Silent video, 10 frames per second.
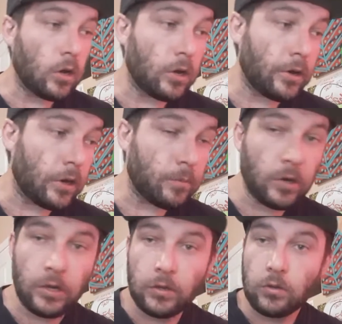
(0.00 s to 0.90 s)
uh,
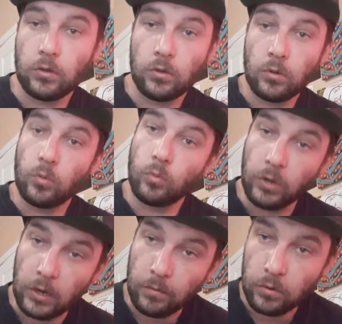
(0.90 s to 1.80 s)
but
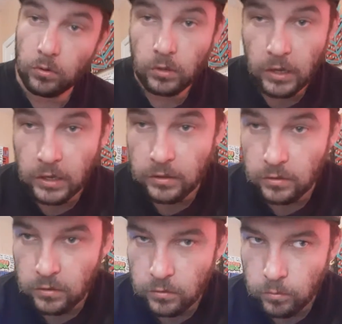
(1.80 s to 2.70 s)
whatever. I
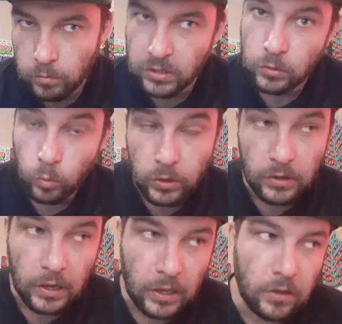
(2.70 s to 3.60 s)
missed
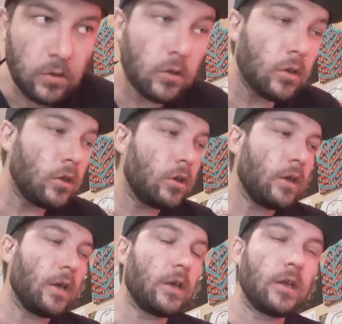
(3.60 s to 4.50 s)
one day,
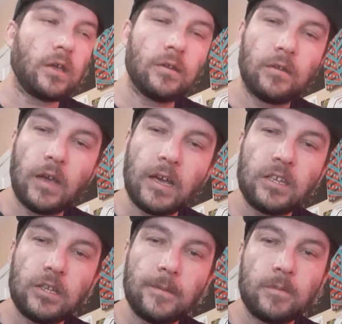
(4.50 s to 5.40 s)
and I
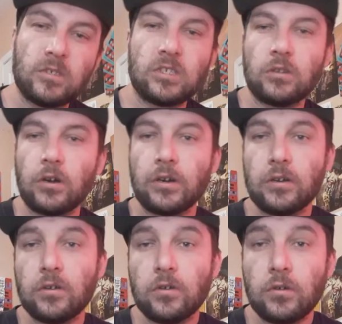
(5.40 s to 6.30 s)
didn't even
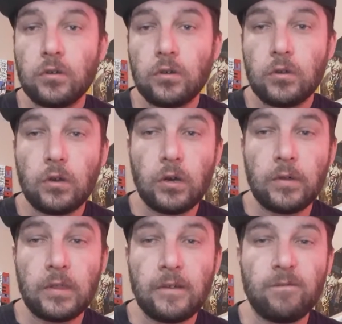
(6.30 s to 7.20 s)
start
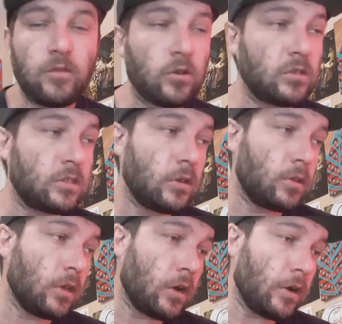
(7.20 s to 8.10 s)
on the first
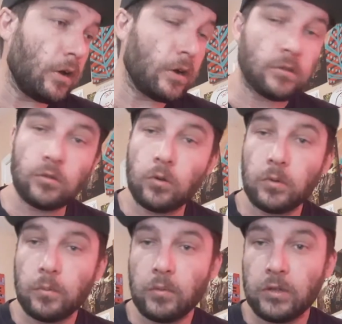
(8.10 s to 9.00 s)
of the
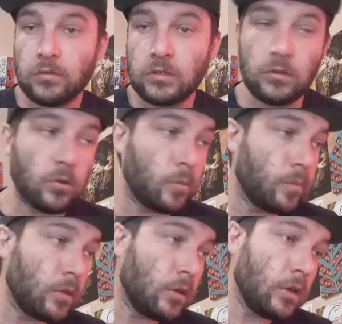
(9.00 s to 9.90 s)
October month. So
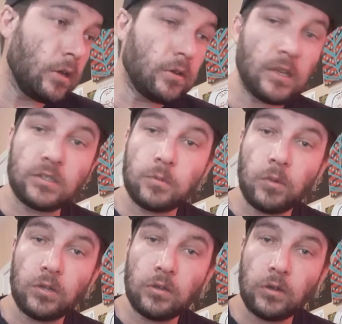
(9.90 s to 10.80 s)
next
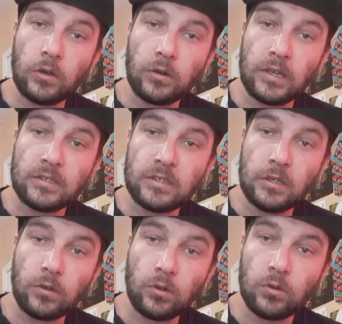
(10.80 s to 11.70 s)
month or next
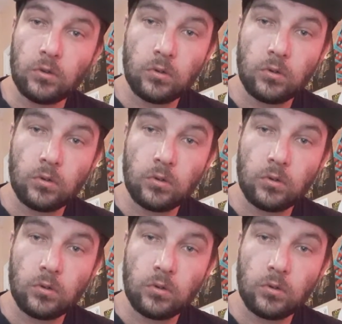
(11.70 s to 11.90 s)
year,